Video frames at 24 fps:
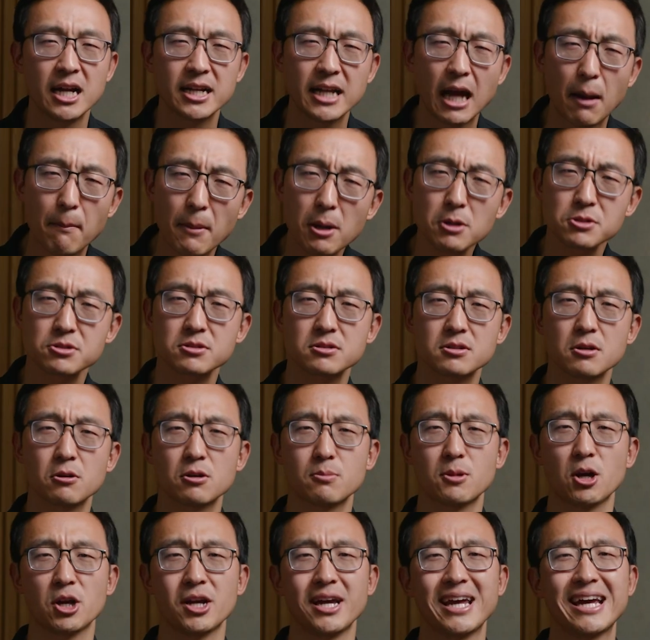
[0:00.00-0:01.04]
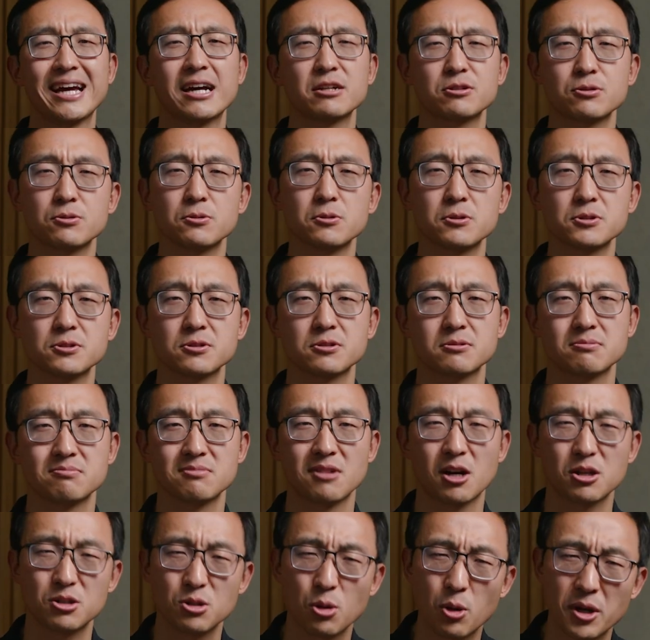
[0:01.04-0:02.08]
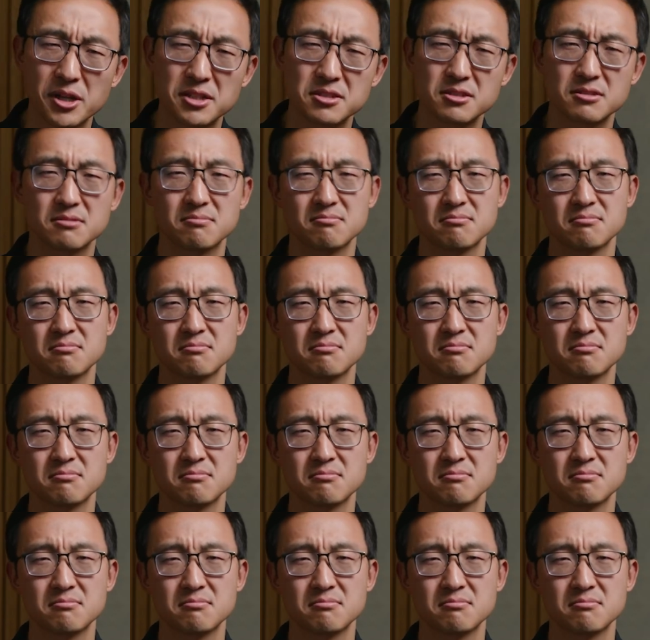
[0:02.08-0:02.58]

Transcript: Now, most go-to-market AI tools are toys.